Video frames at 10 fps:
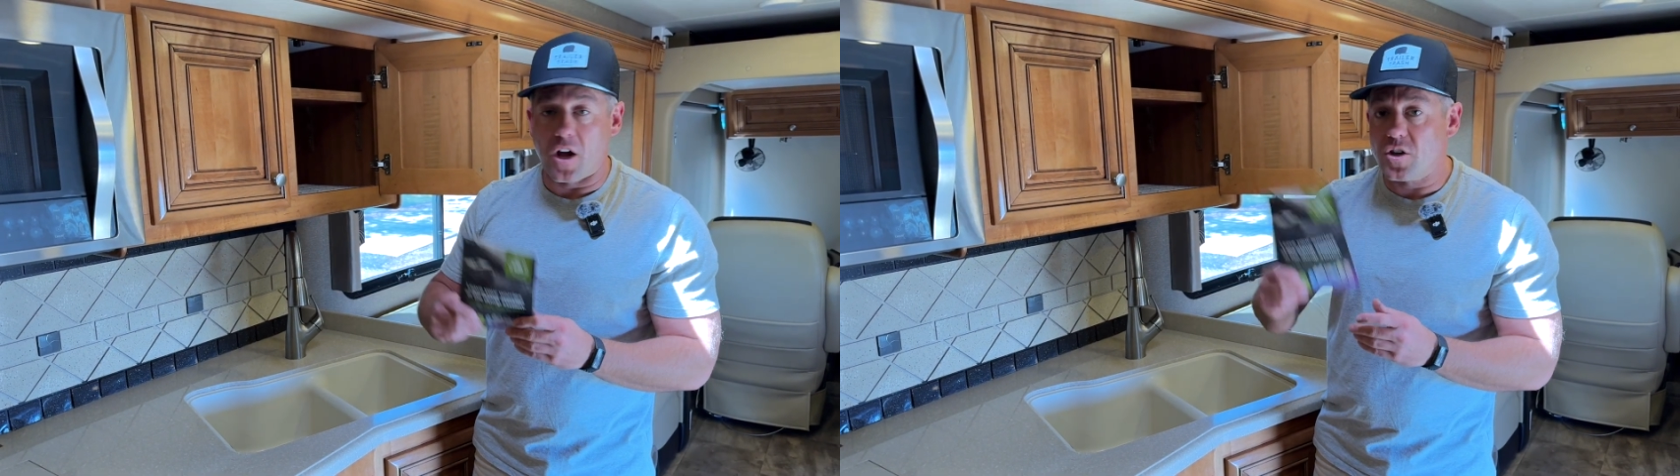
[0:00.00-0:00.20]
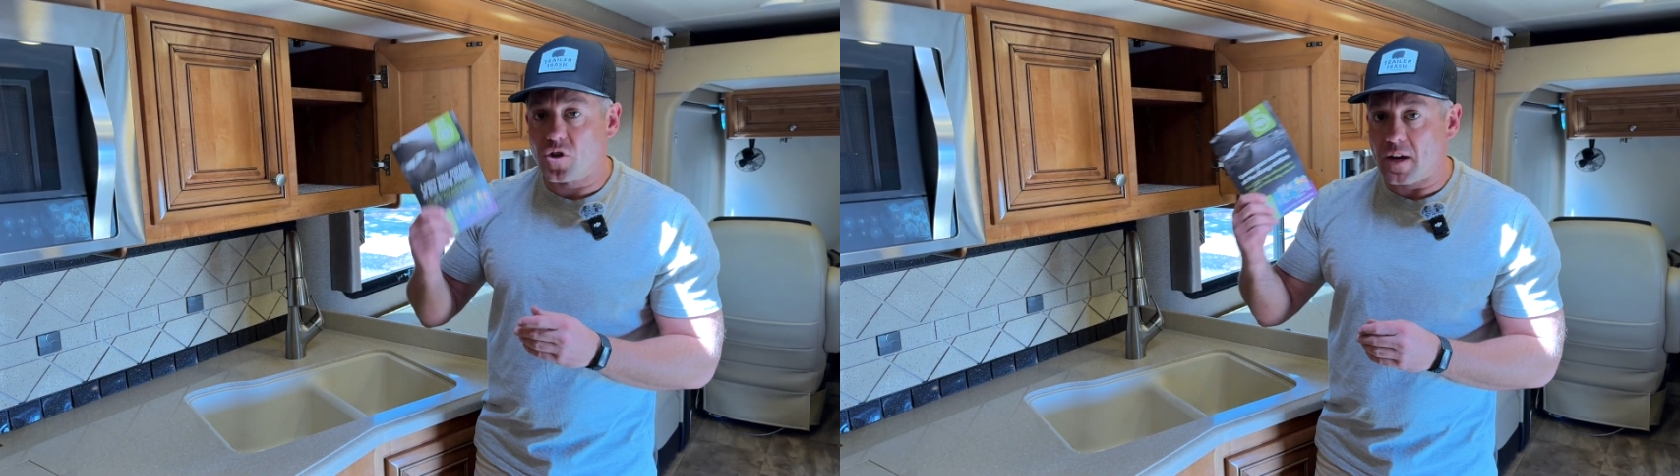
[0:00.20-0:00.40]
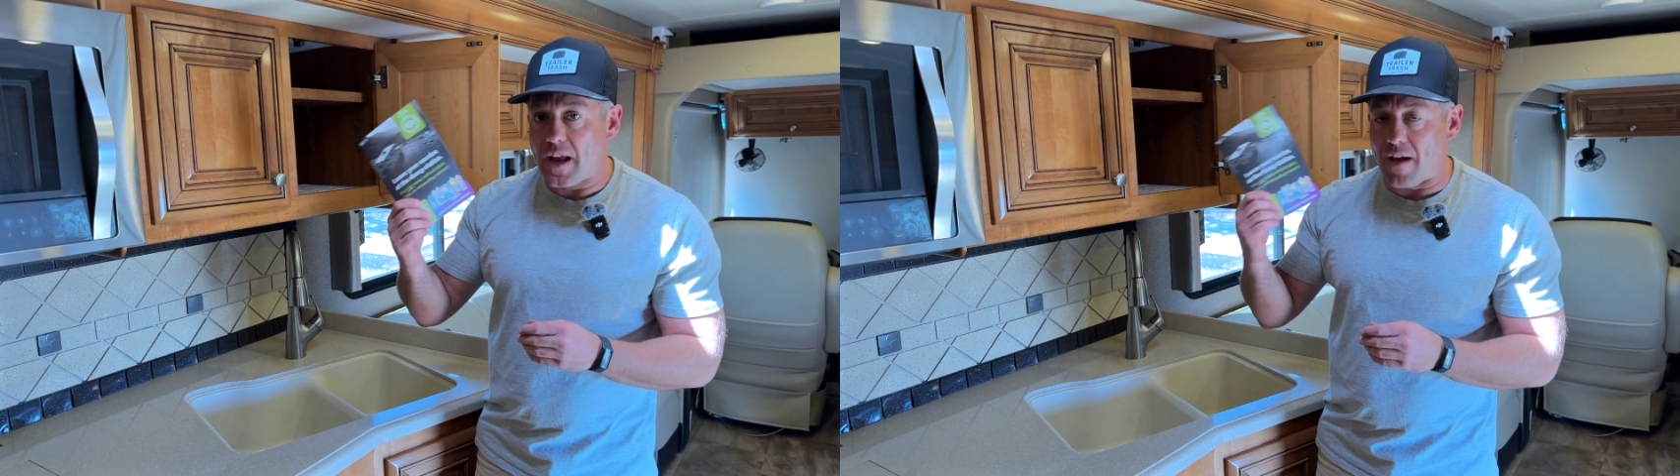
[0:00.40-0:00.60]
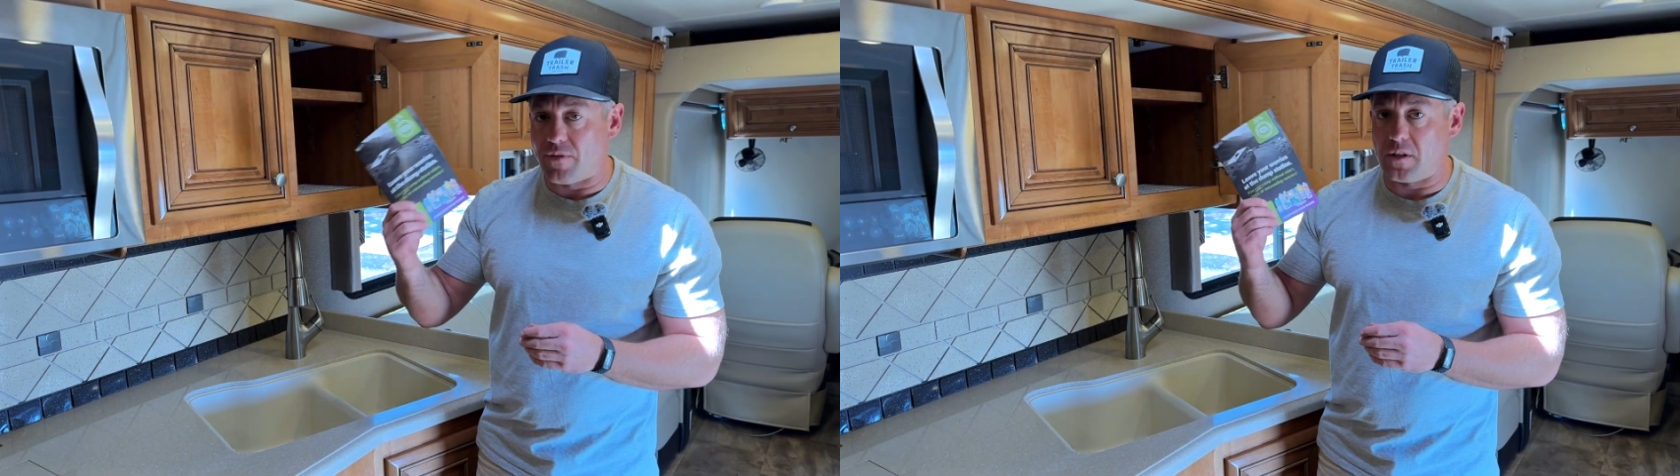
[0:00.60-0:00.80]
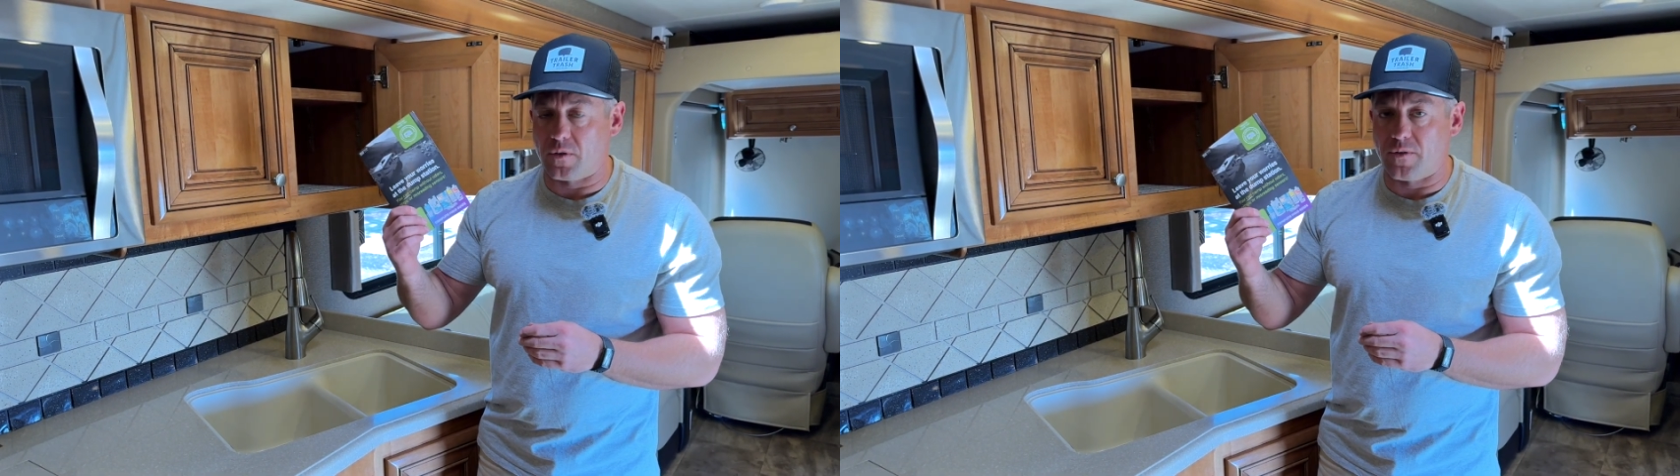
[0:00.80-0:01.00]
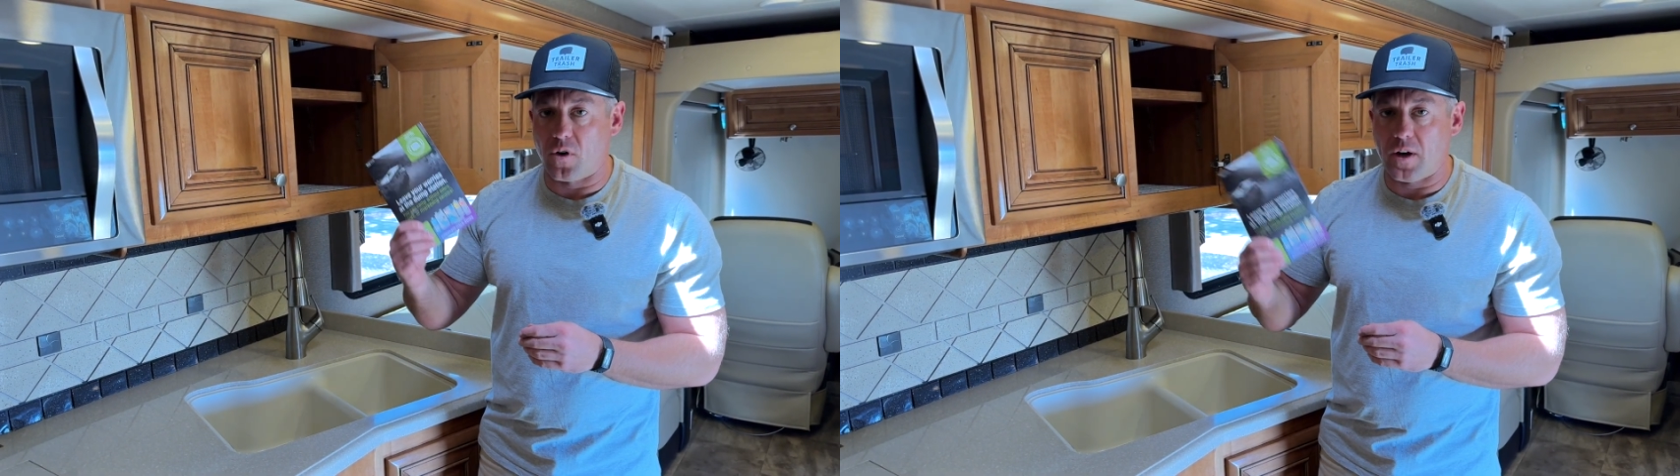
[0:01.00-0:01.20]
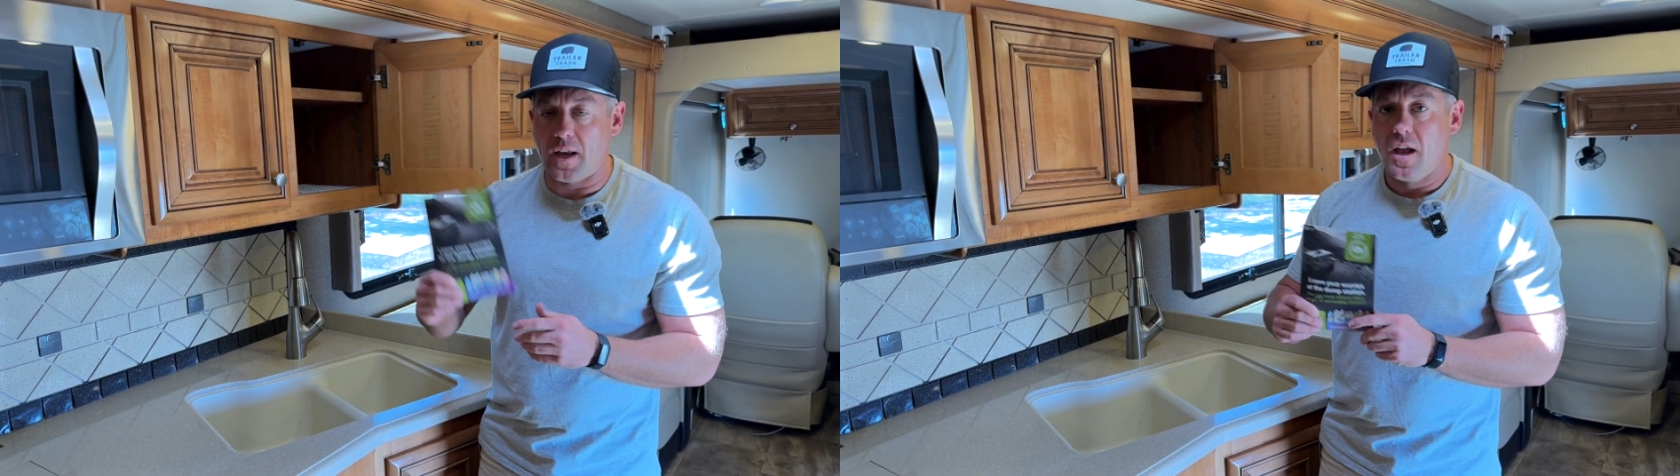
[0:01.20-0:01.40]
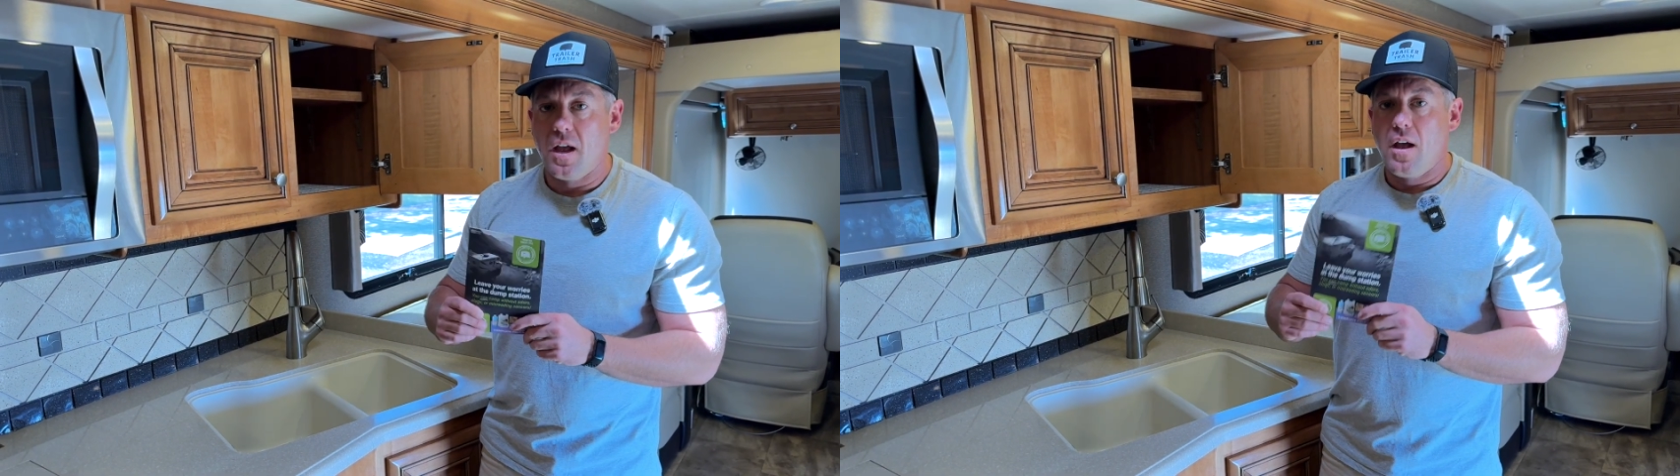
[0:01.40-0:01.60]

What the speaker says: country have these for free.